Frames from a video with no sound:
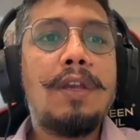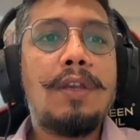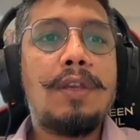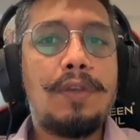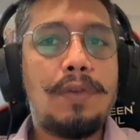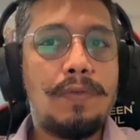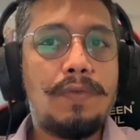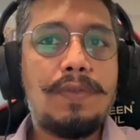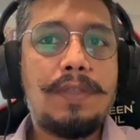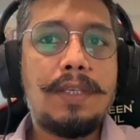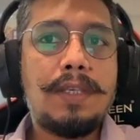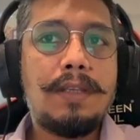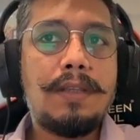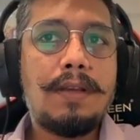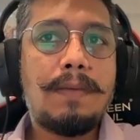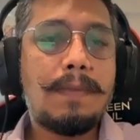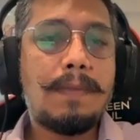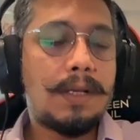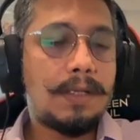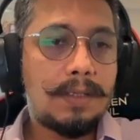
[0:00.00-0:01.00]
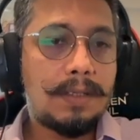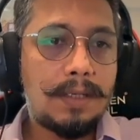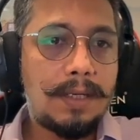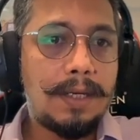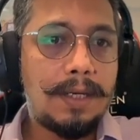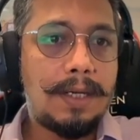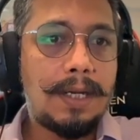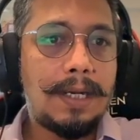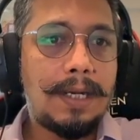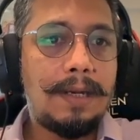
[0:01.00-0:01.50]
using the master
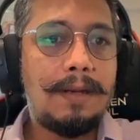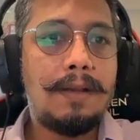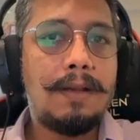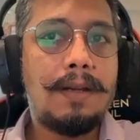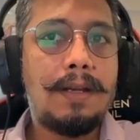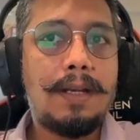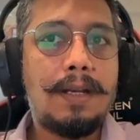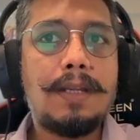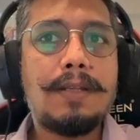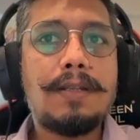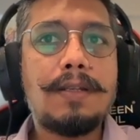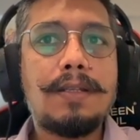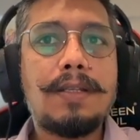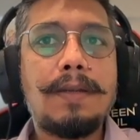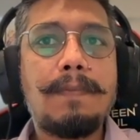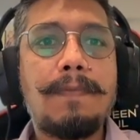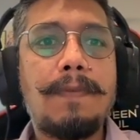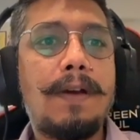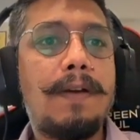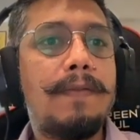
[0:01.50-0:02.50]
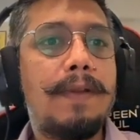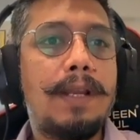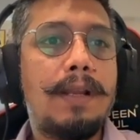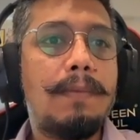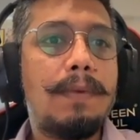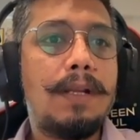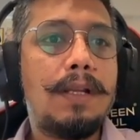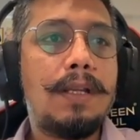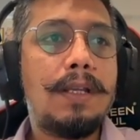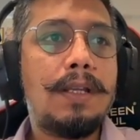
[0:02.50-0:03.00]
detail relationship
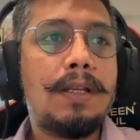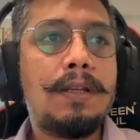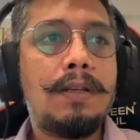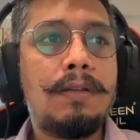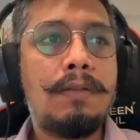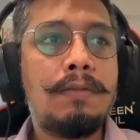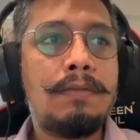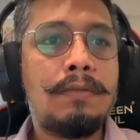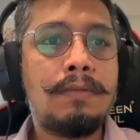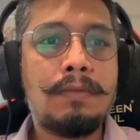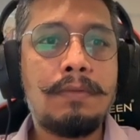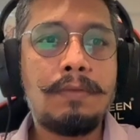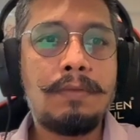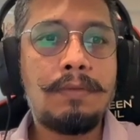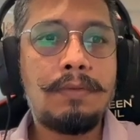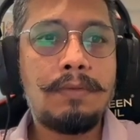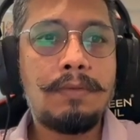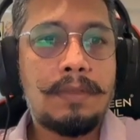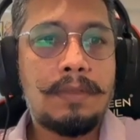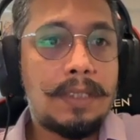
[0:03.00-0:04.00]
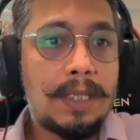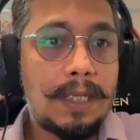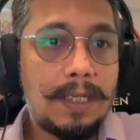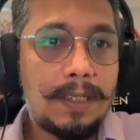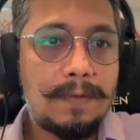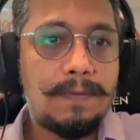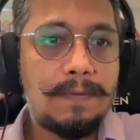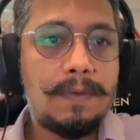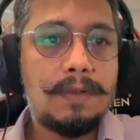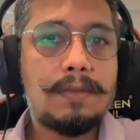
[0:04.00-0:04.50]
available in
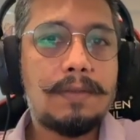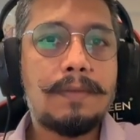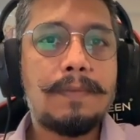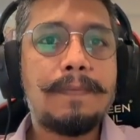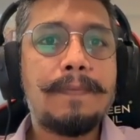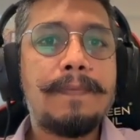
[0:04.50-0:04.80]
Salesforce.